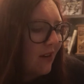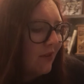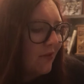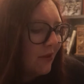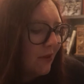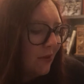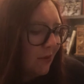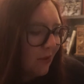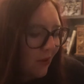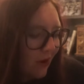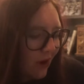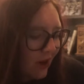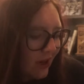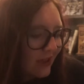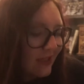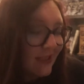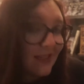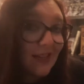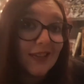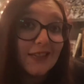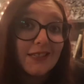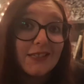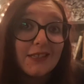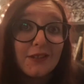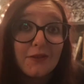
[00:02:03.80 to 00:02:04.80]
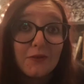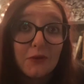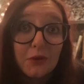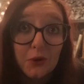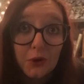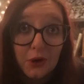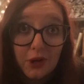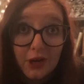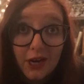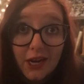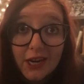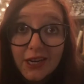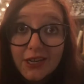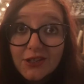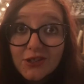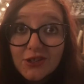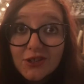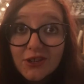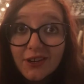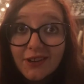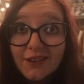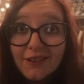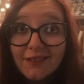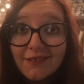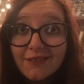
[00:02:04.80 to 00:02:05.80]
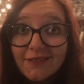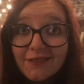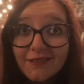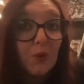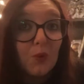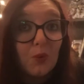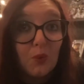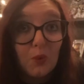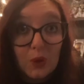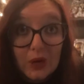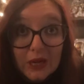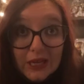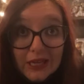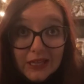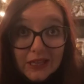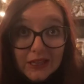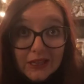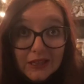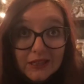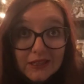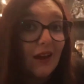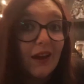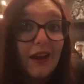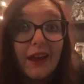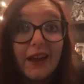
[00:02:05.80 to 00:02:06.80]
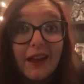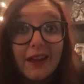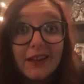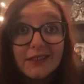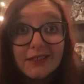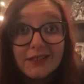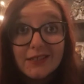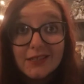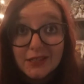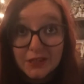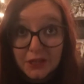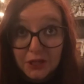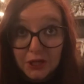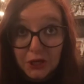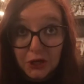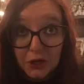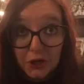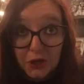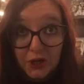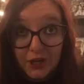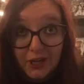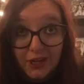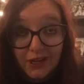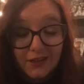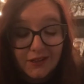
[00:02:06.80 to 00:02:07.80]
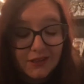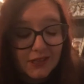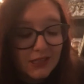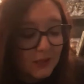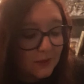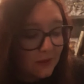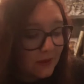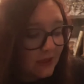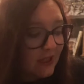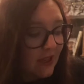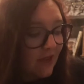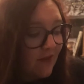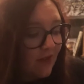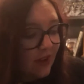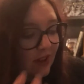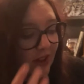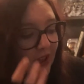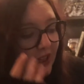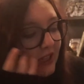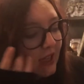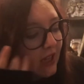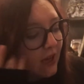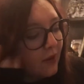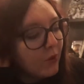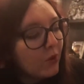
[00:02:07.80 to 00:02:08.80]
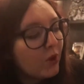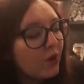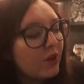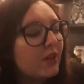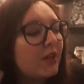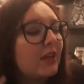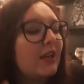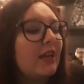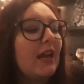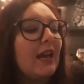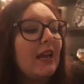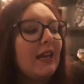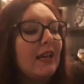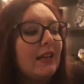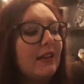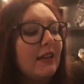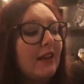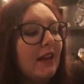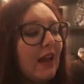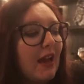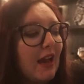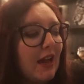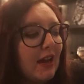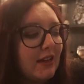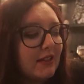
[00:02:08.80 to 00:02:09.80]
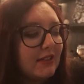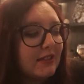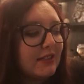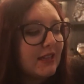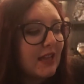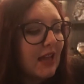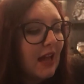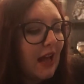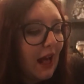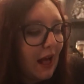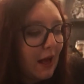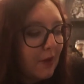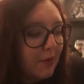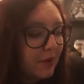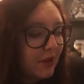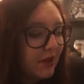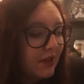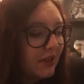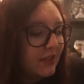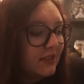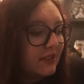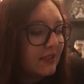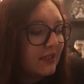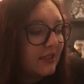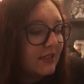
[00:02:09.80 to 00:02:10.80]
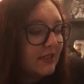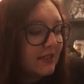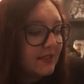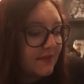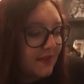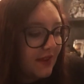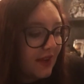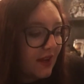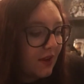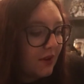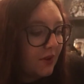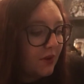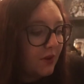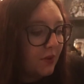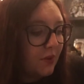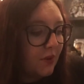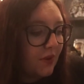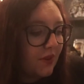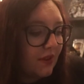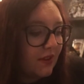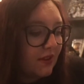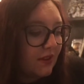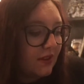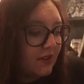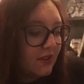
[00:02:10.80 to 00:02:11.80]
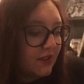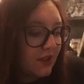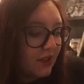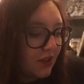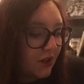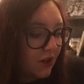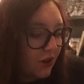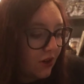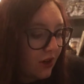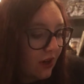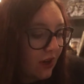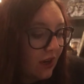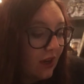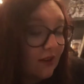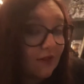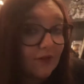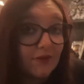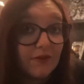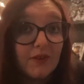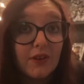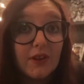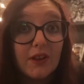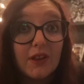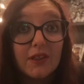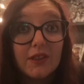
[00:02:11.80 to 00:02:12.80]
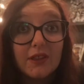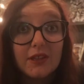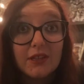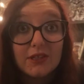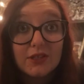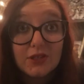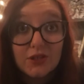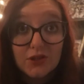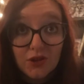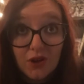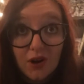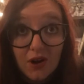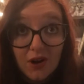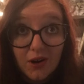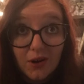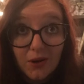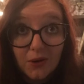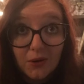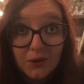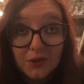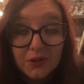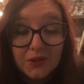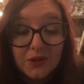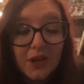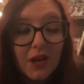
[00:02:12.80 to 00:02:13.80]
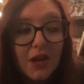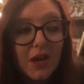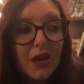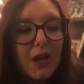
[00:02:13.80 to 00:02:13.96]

of the process of creation, will, and security. Specifically, they worded it as happiness is found within the security of the stronghold,